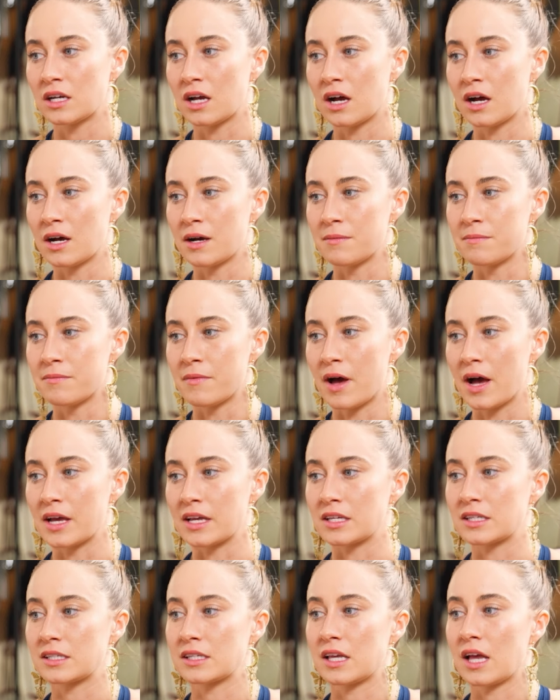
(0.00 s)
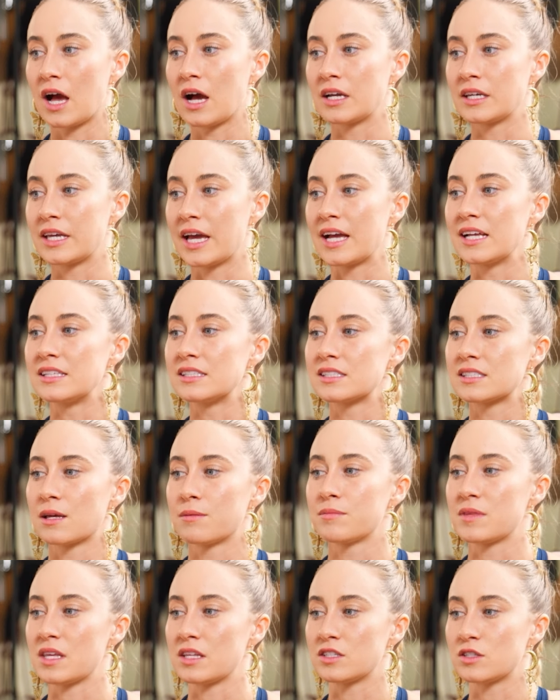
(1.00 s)
um, I, again,
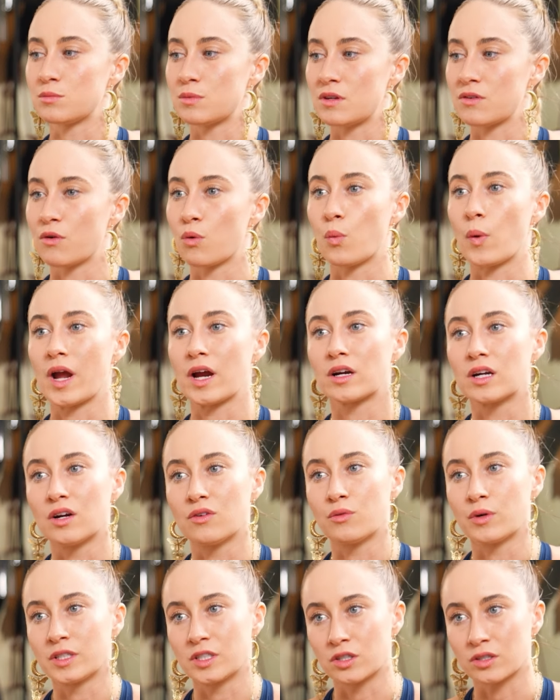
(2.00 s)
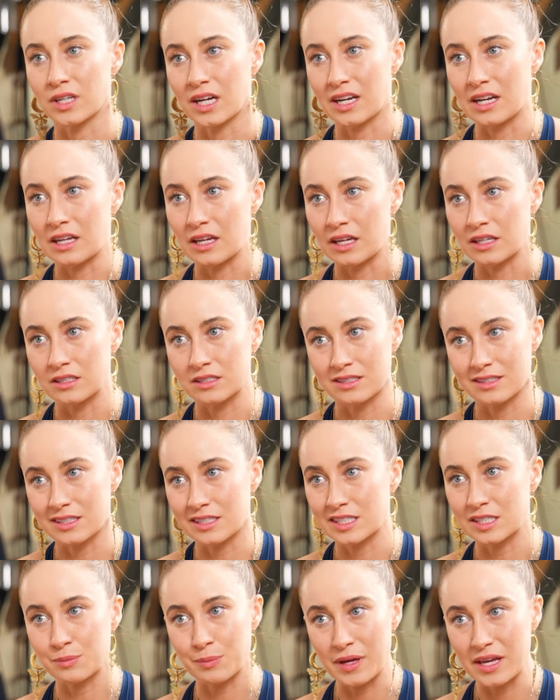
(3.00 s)
something to be aware of when you're getting into
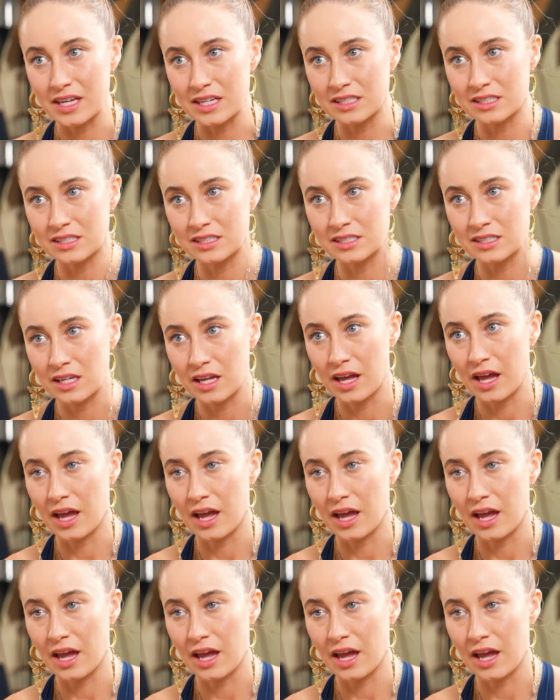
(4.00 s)
this space,